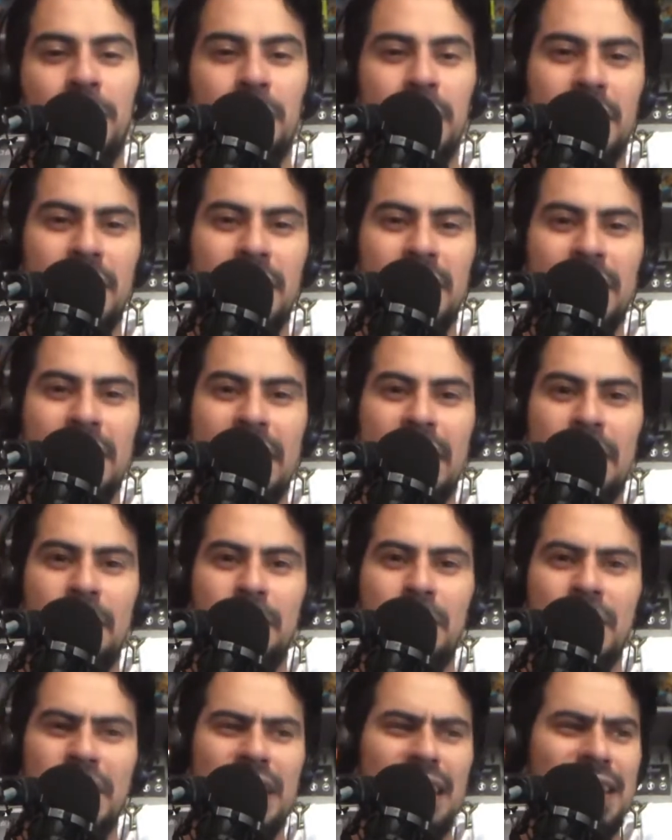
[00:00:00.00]
because they
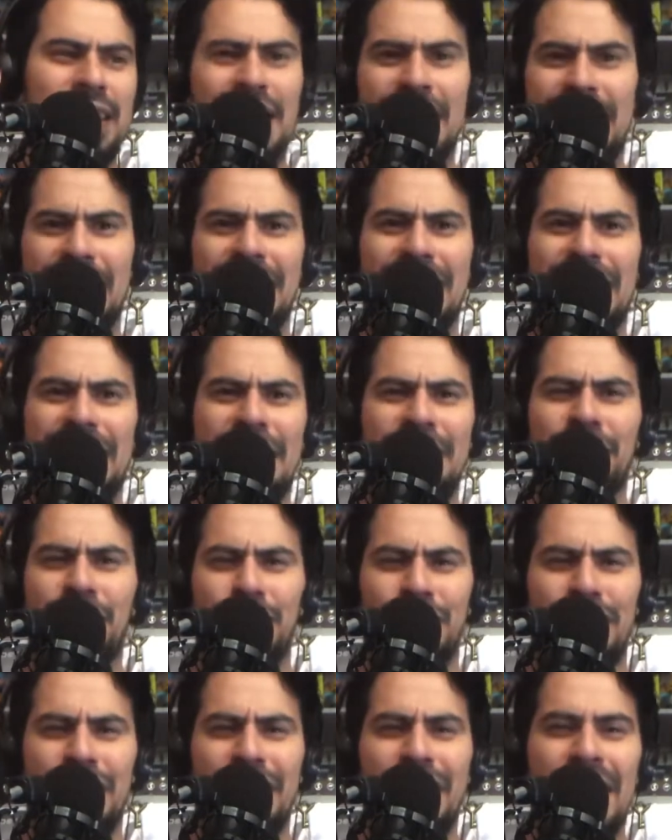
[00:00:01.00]
possess like this evil
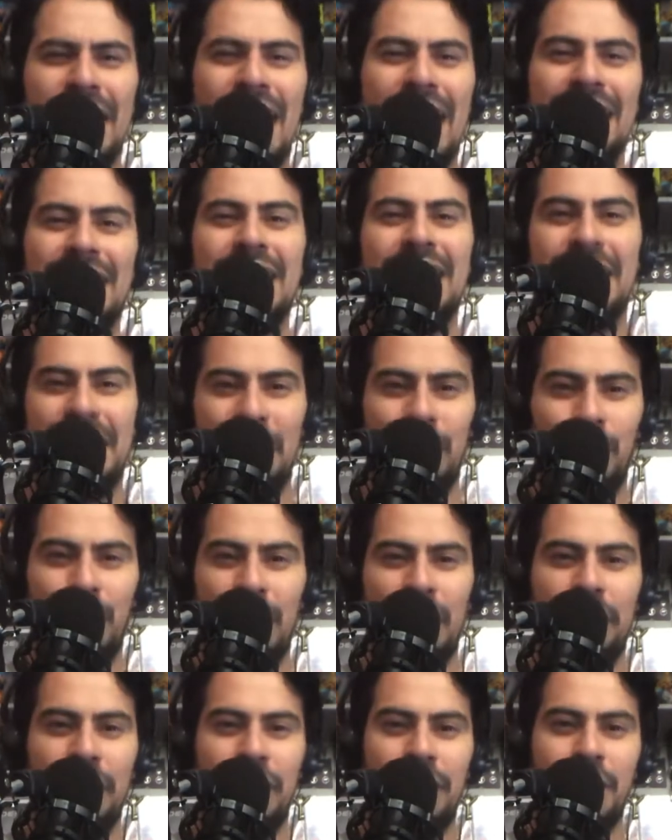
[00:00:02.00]
entity or
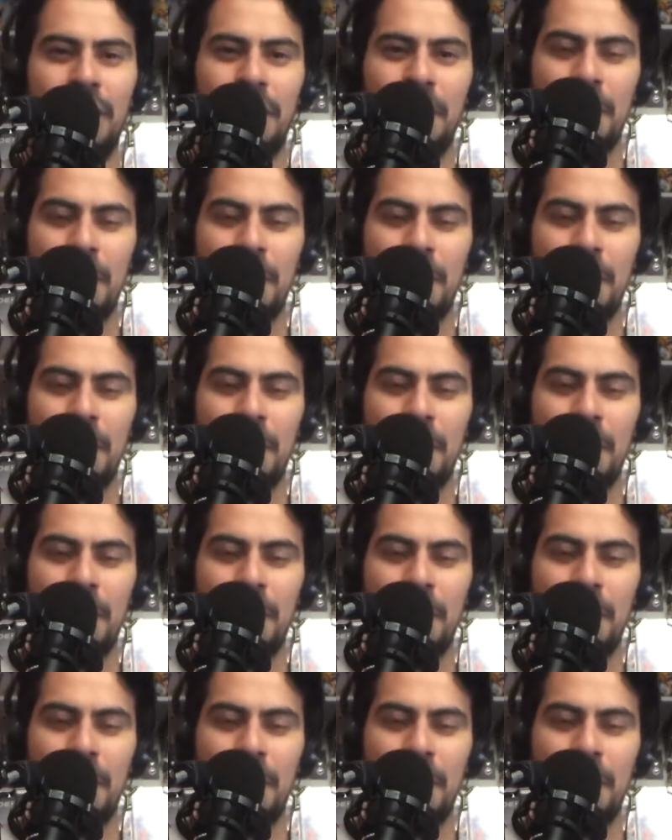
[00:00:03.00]
whatever,